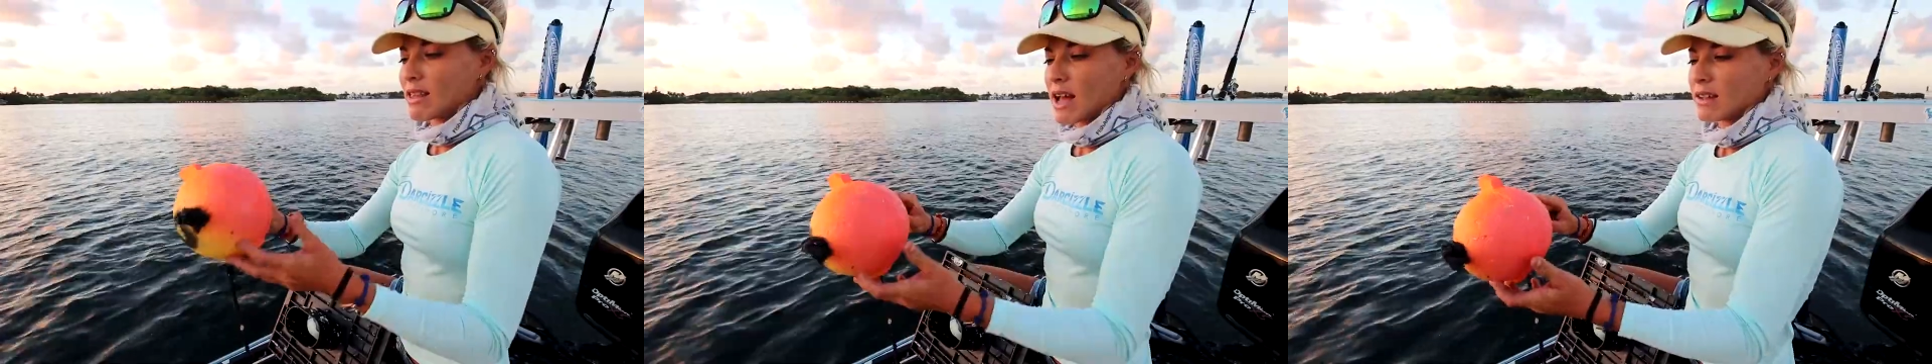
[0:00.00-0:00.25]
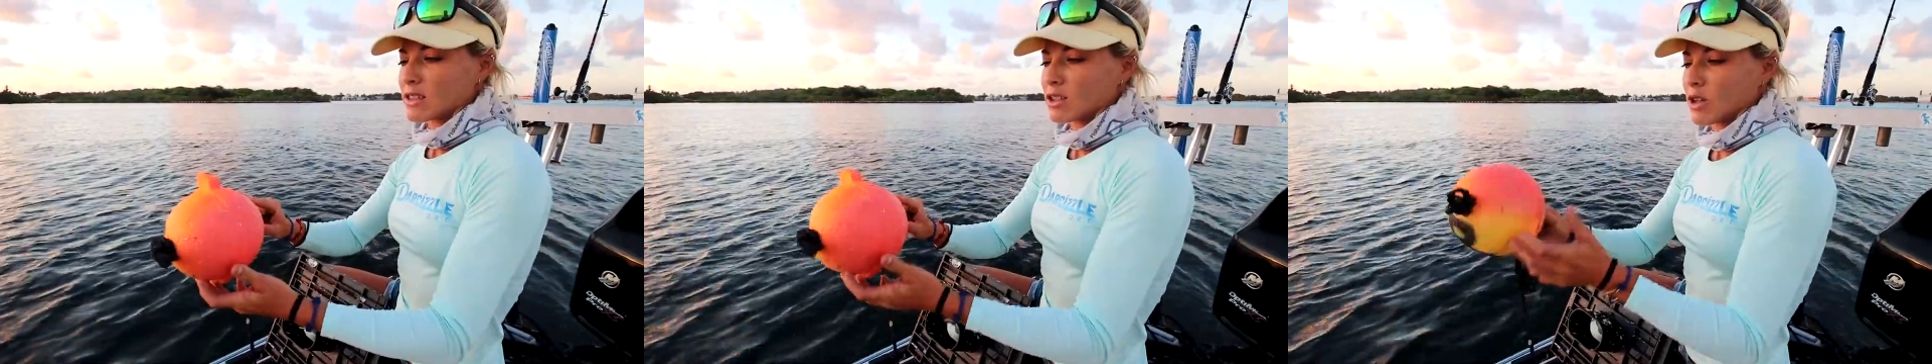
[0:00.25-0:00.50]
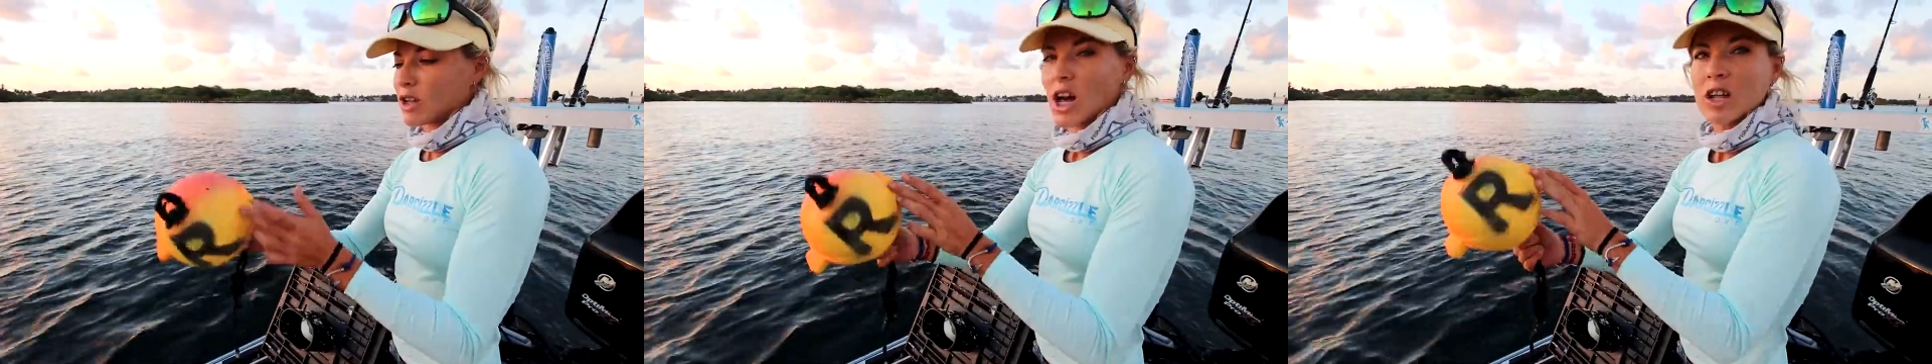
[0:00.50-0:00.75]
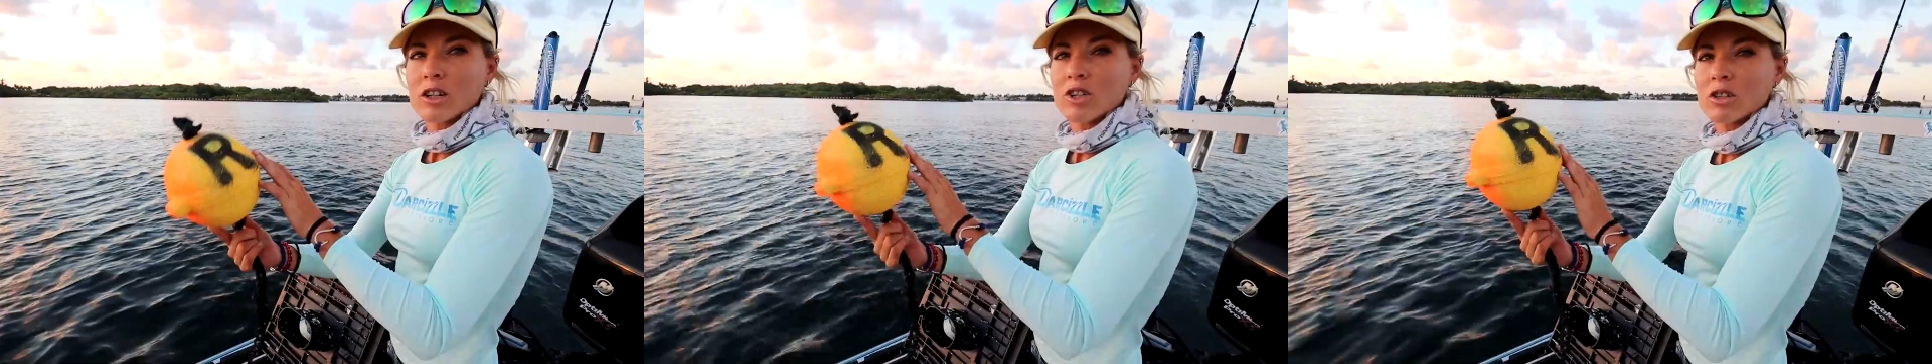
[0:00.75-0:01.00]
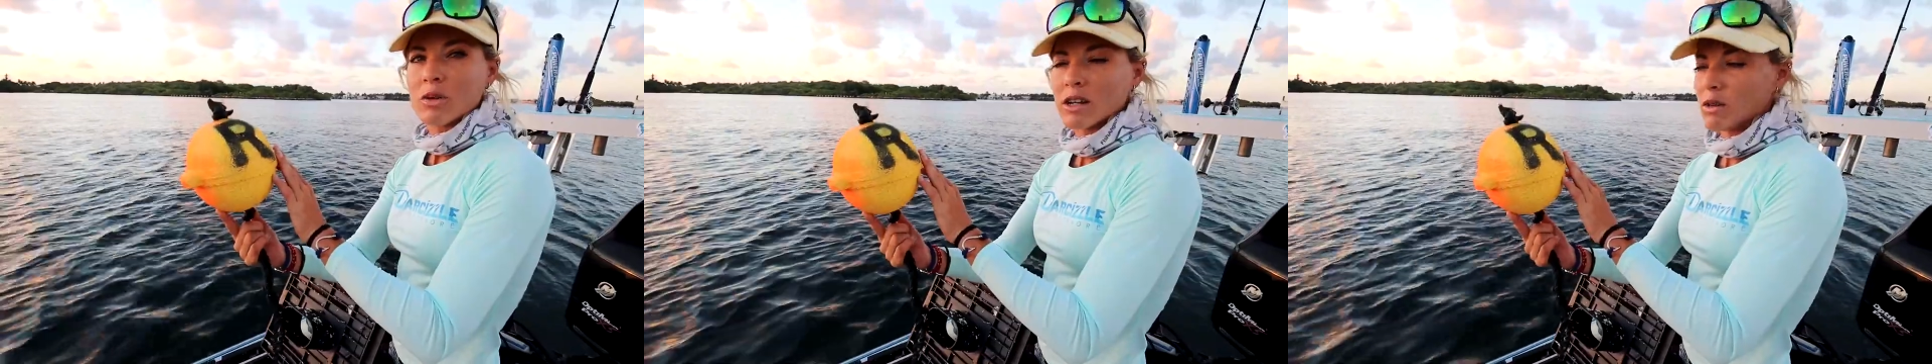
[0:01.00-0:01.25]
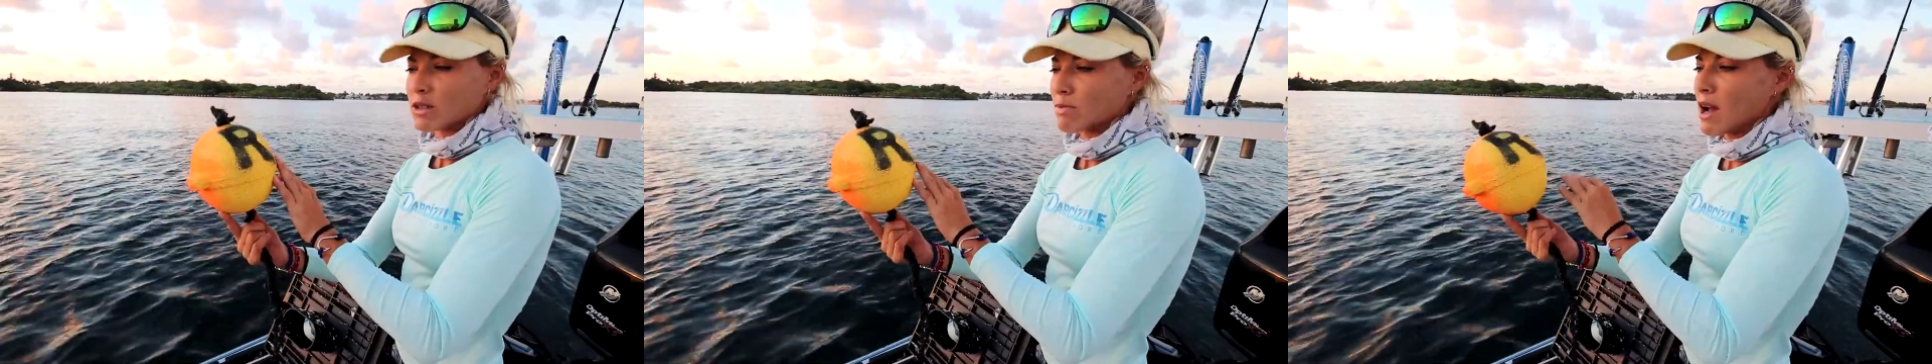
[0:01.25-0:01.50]
last video and some other ones
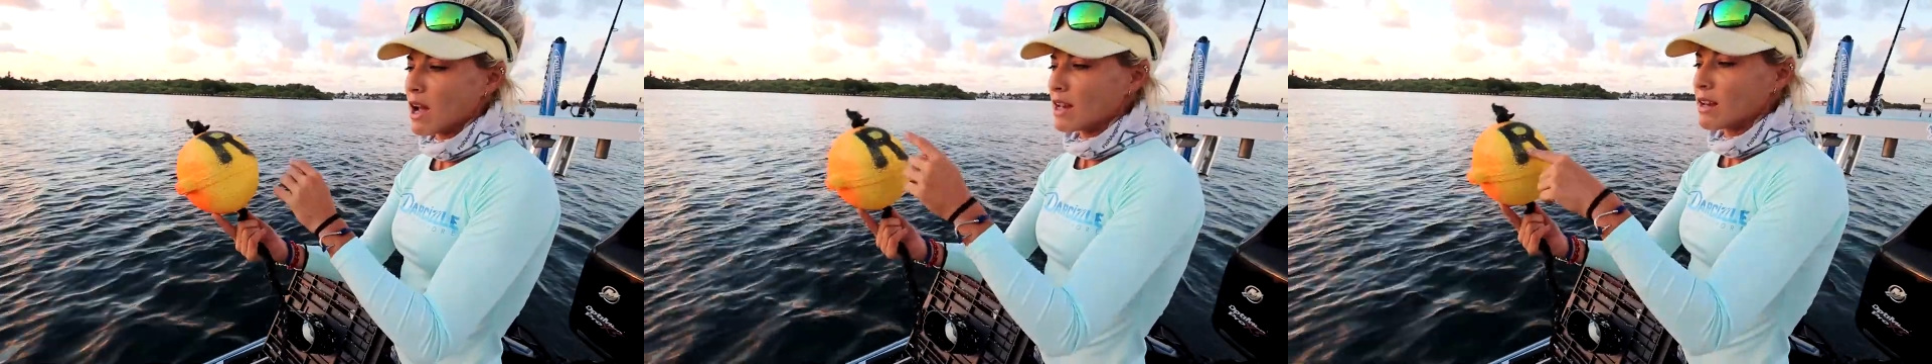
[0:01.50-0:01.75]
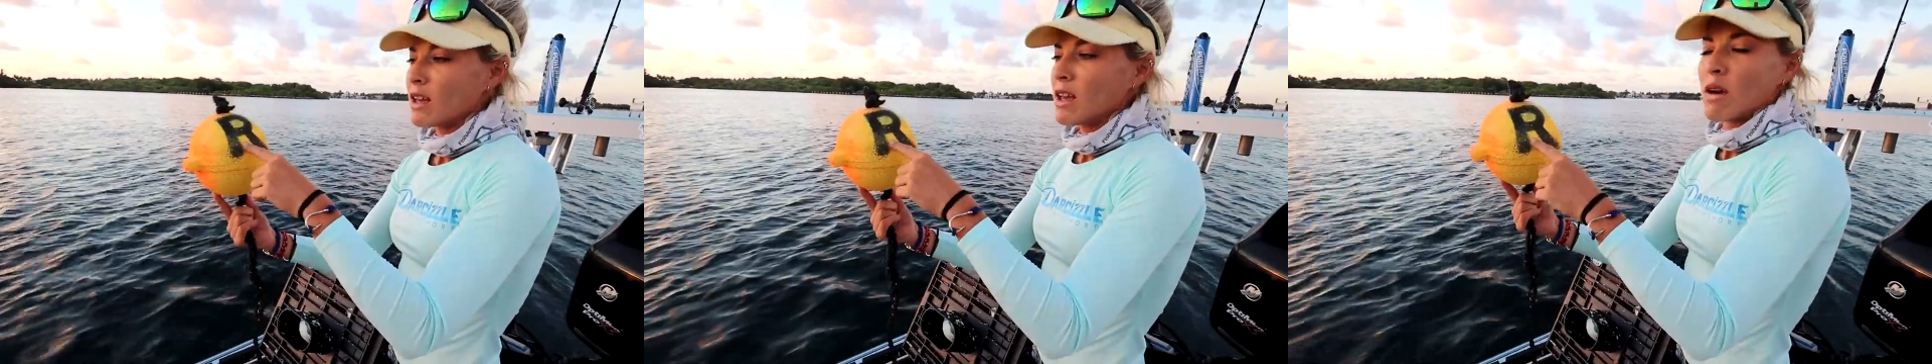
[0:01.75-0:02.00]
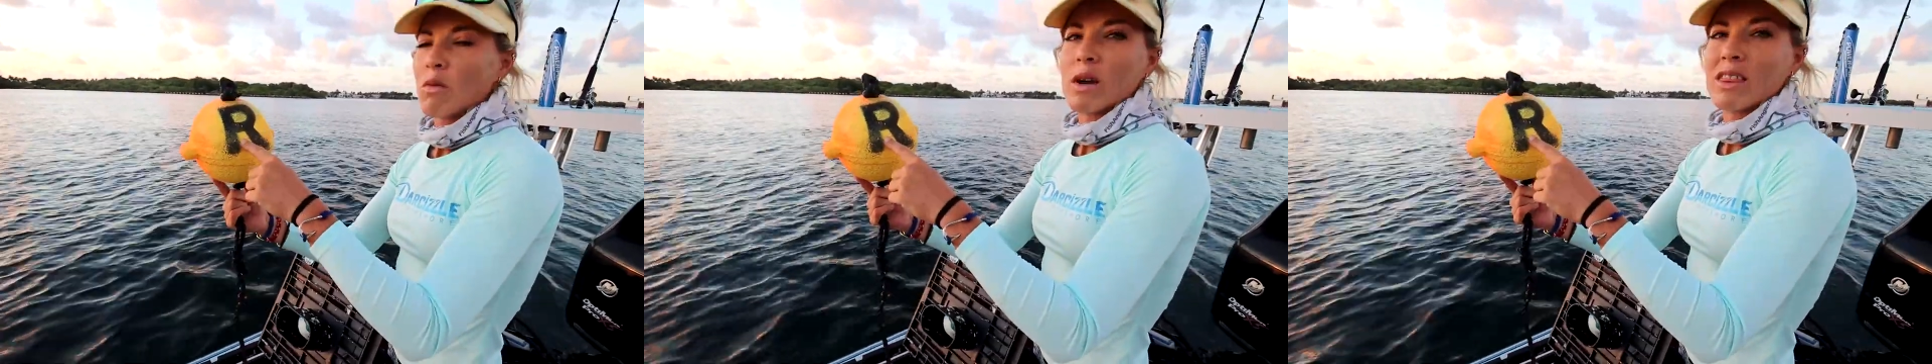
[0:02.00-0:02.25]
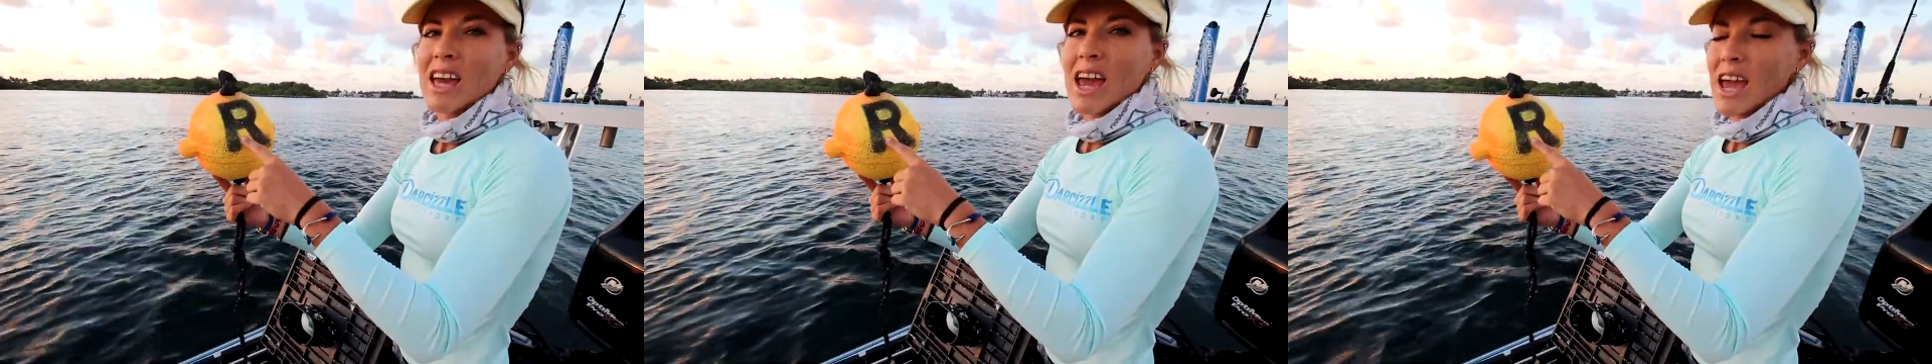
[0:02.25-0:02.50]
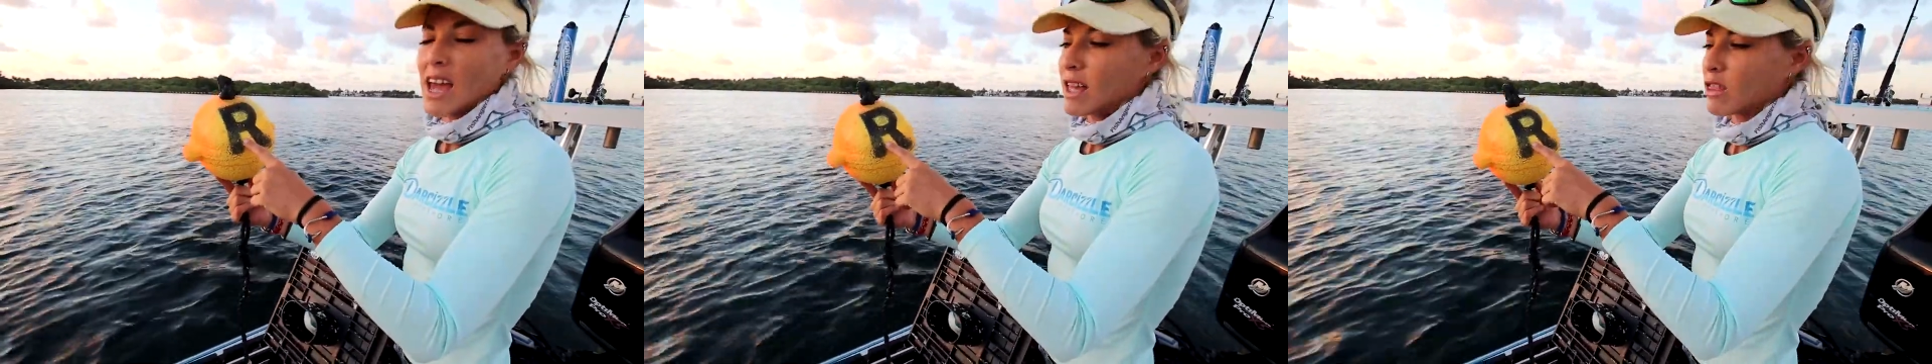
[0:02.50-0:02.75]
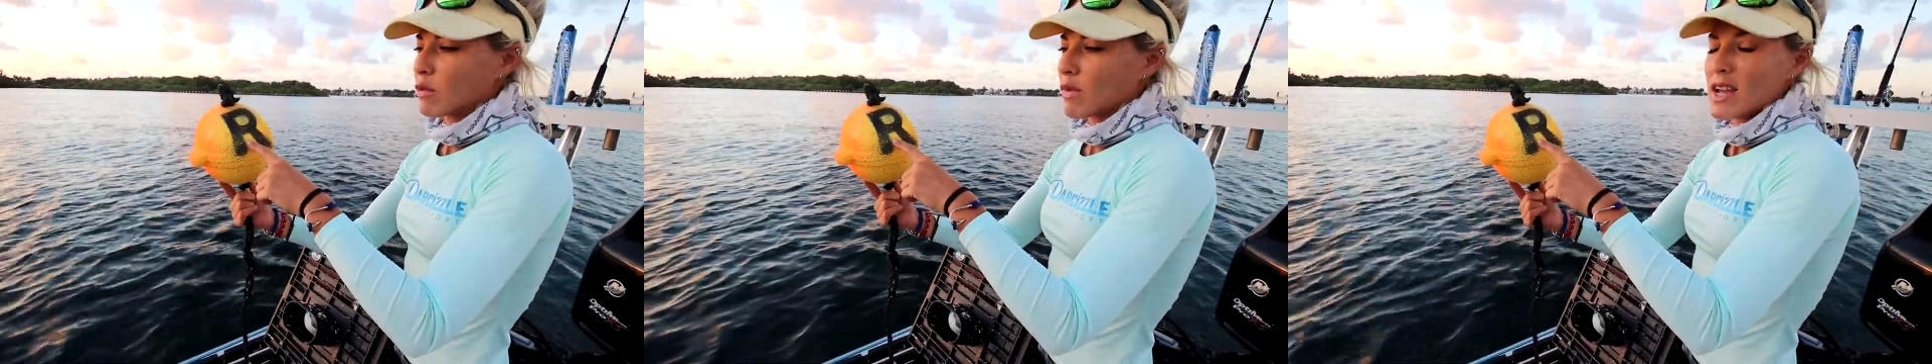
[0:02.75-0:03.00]
in the series, and we'll link them, of
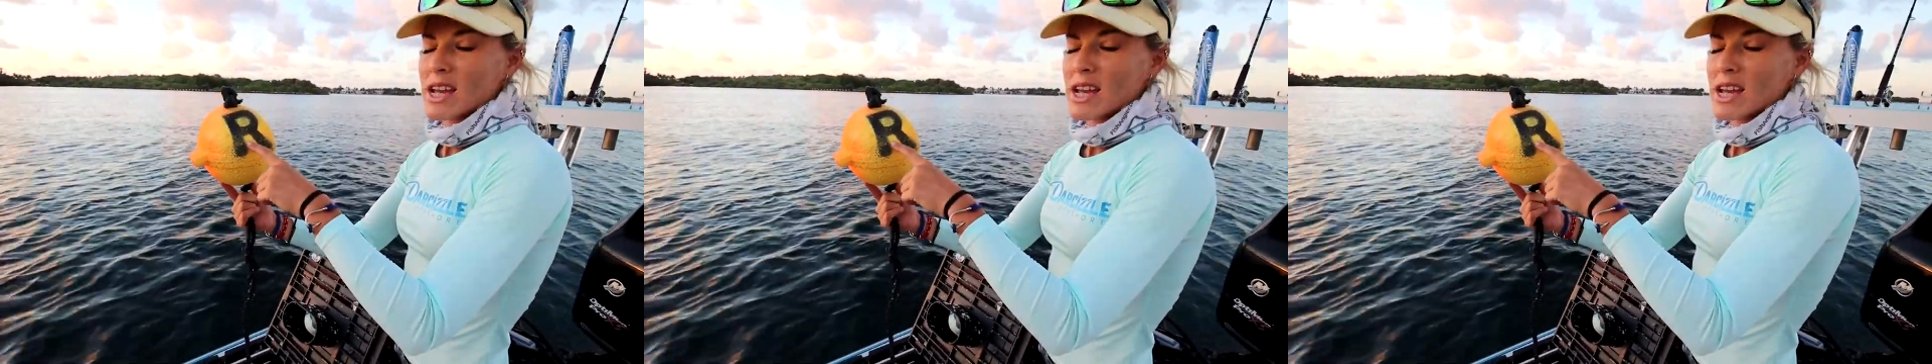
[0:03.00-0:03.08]
course,